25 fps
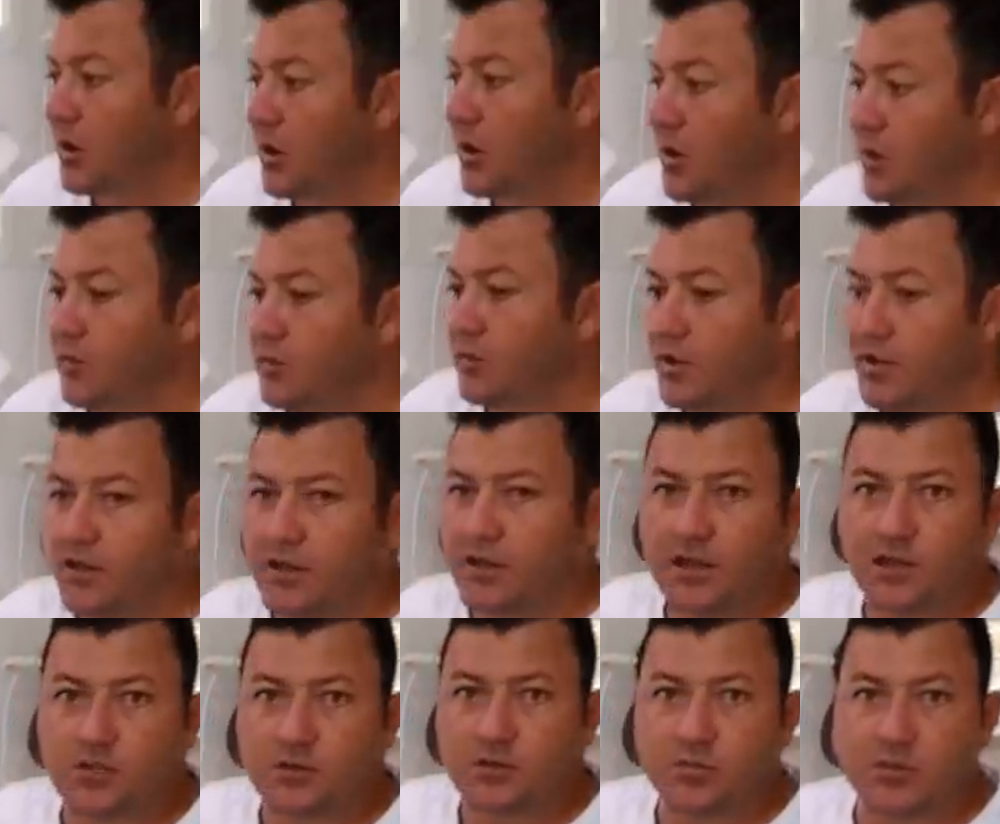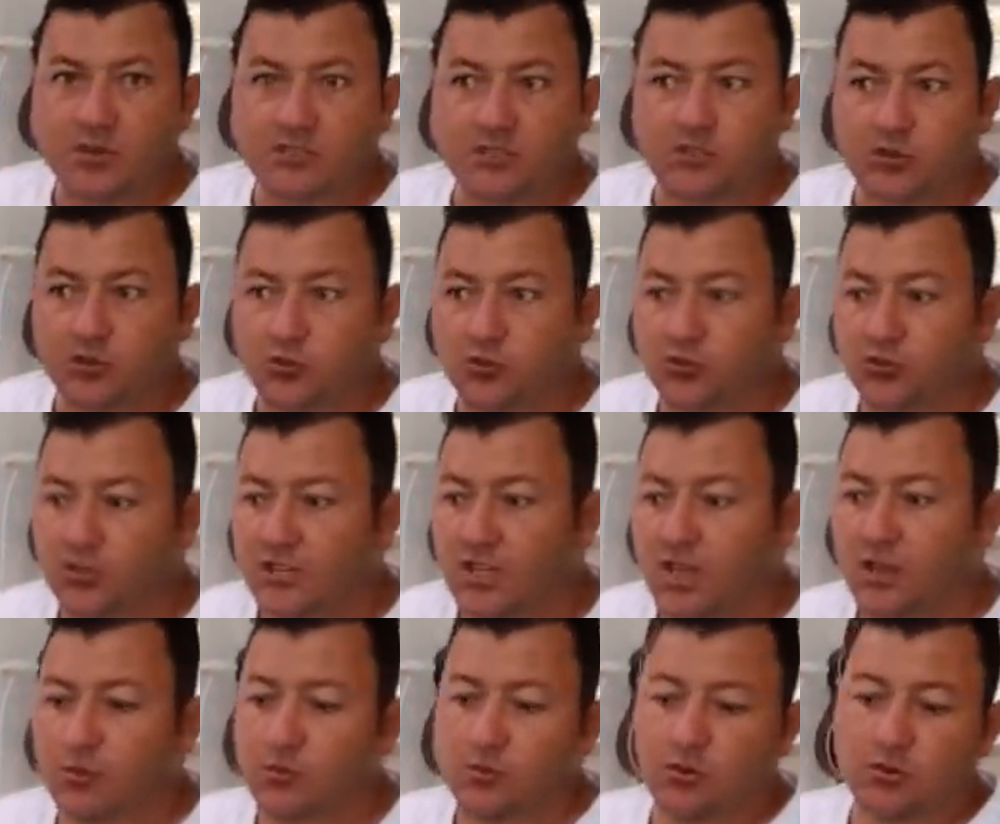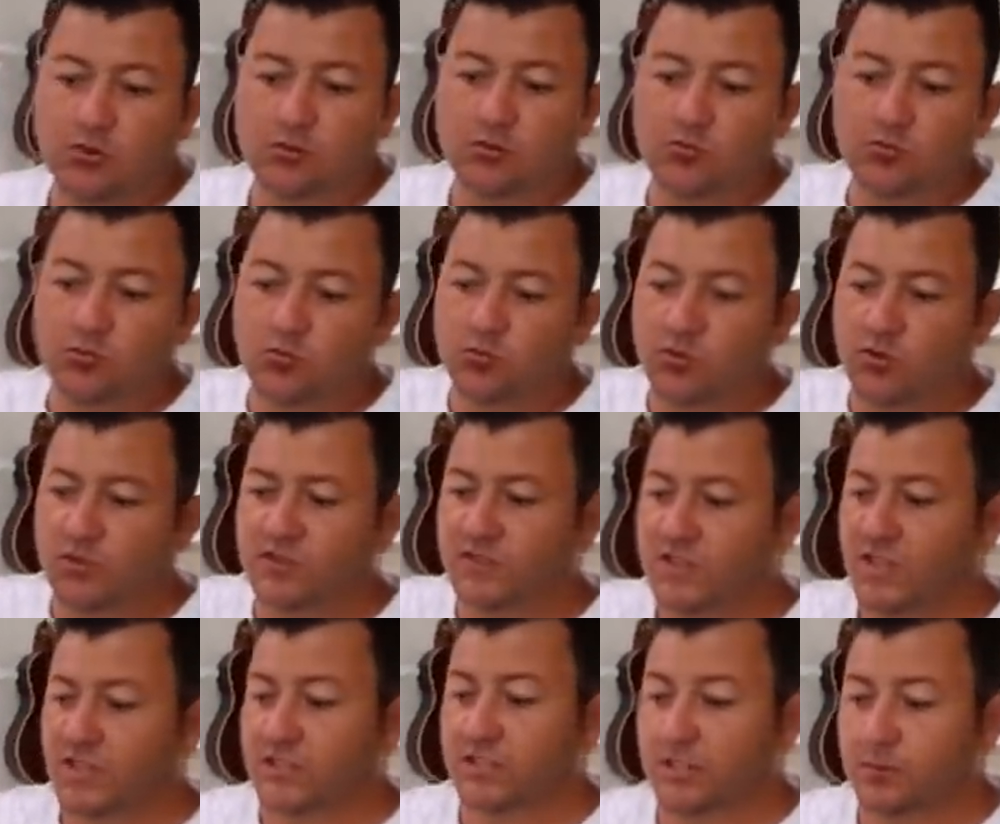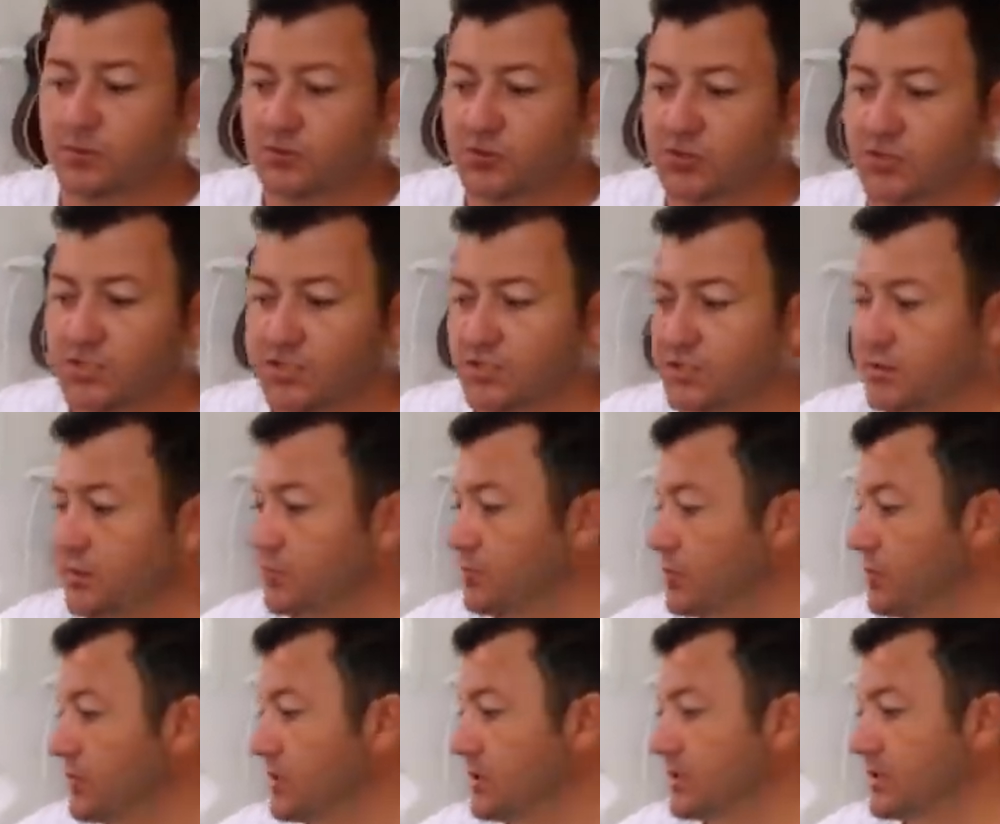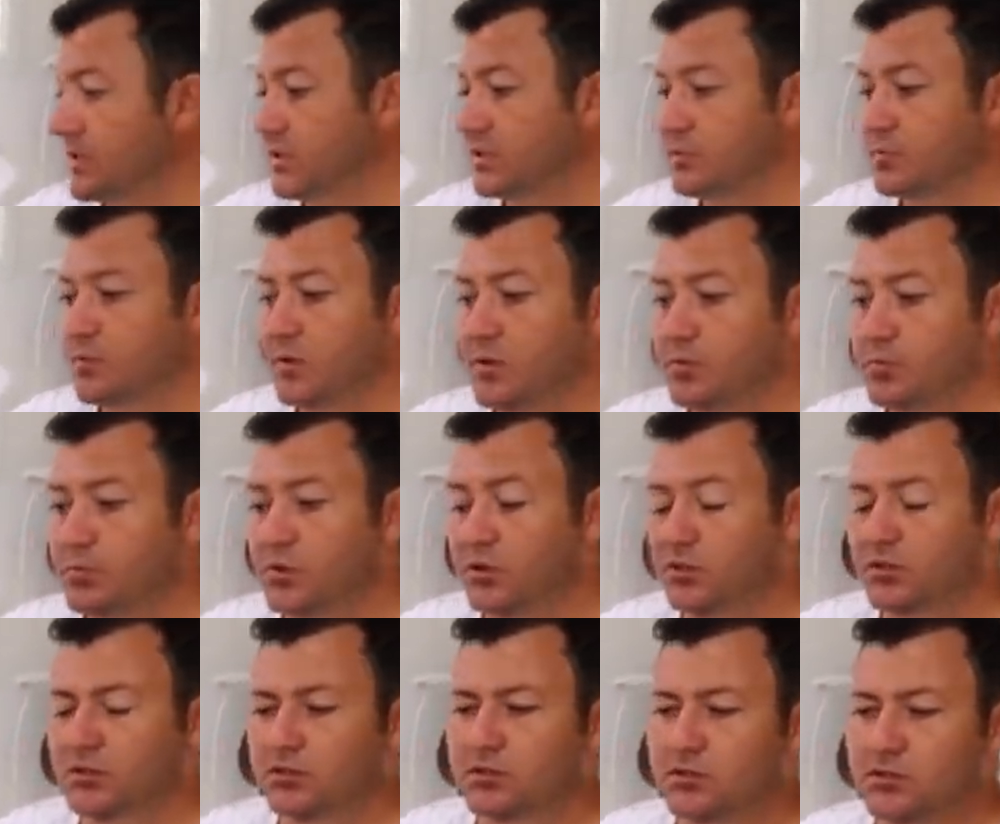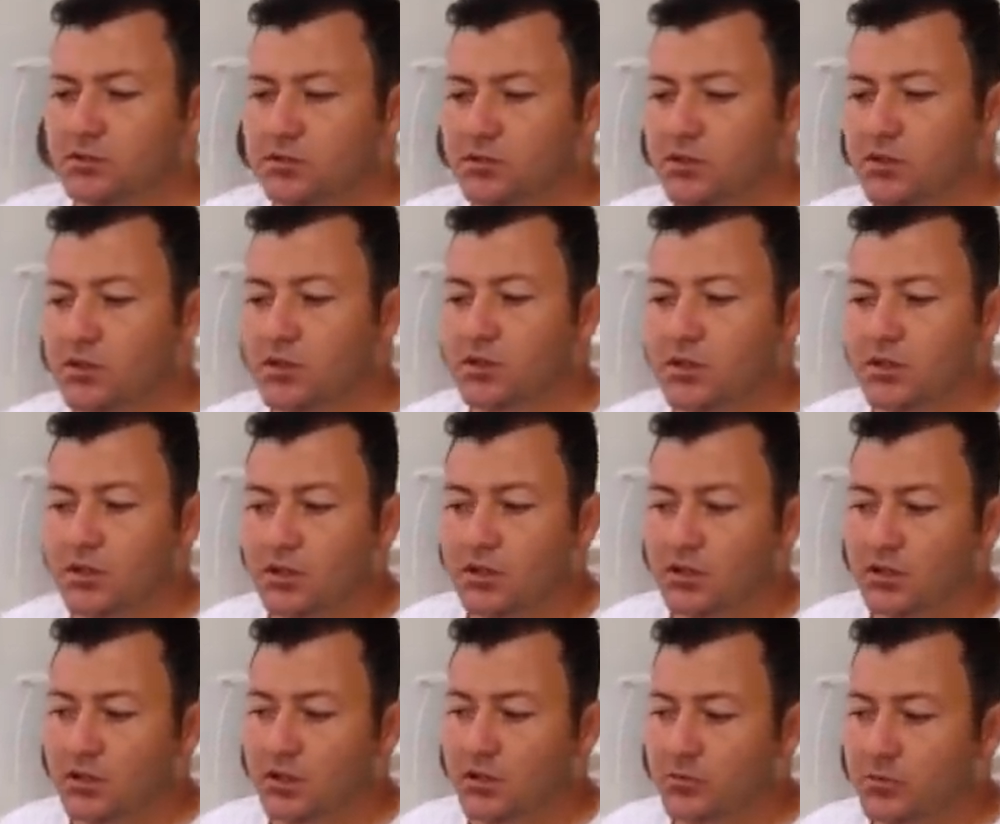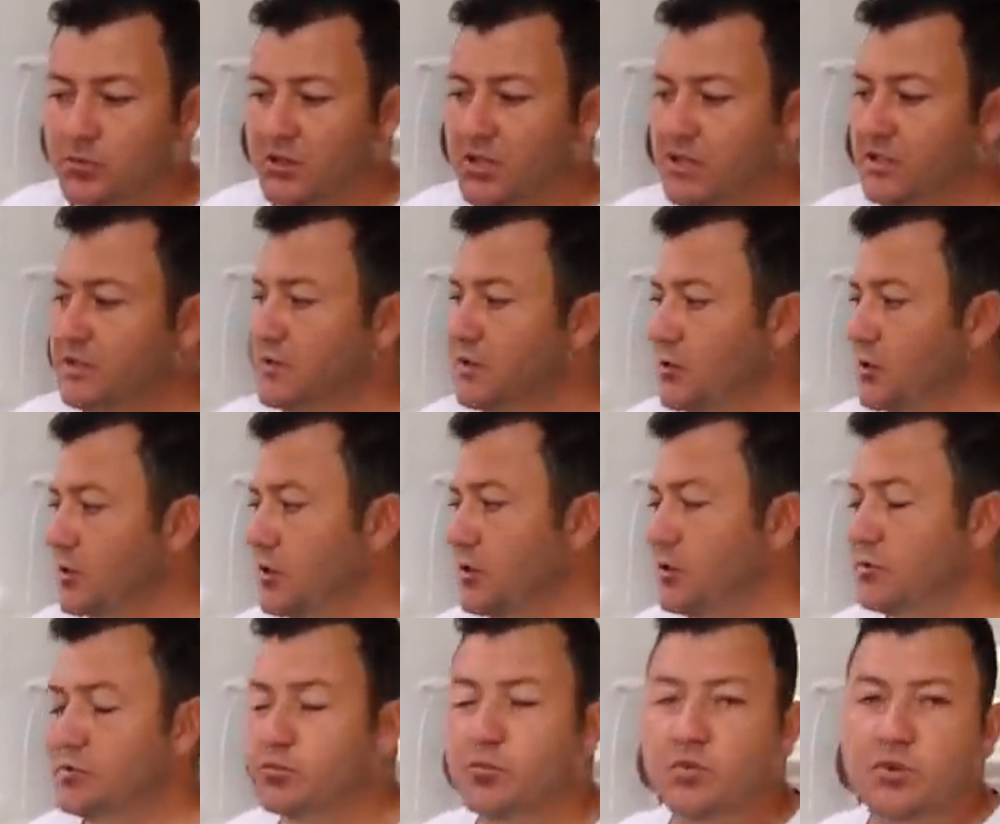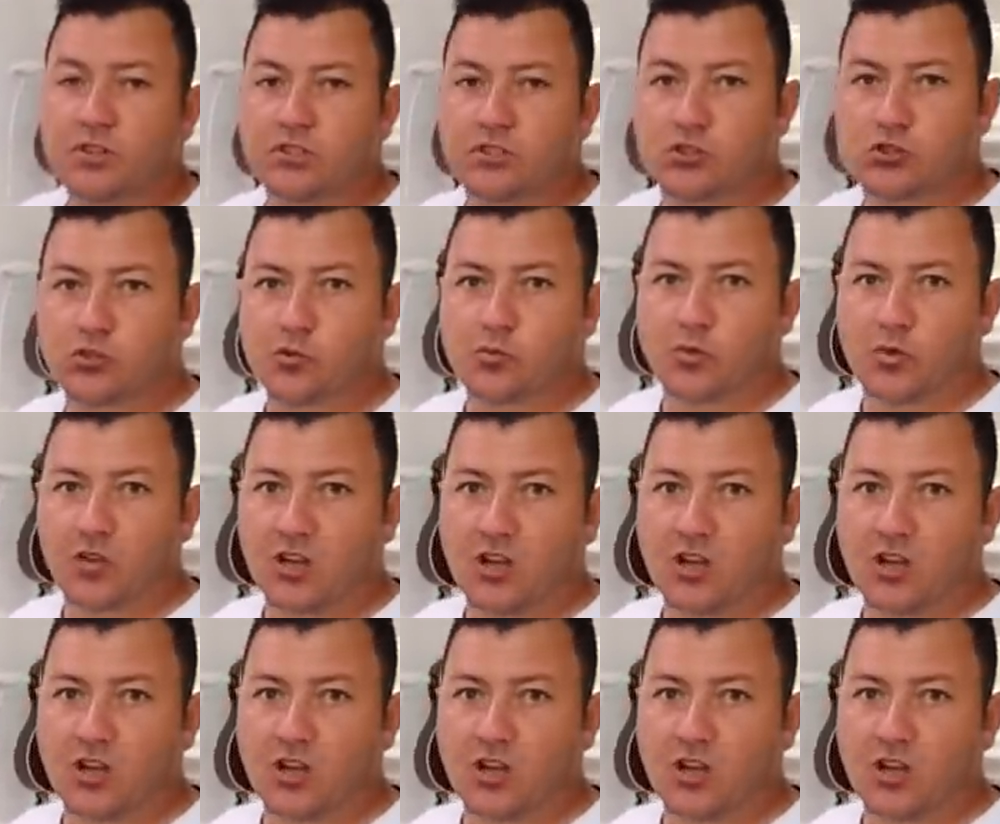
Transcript: Over here, nice big saloon table. We've set up six people eating on it, but it's super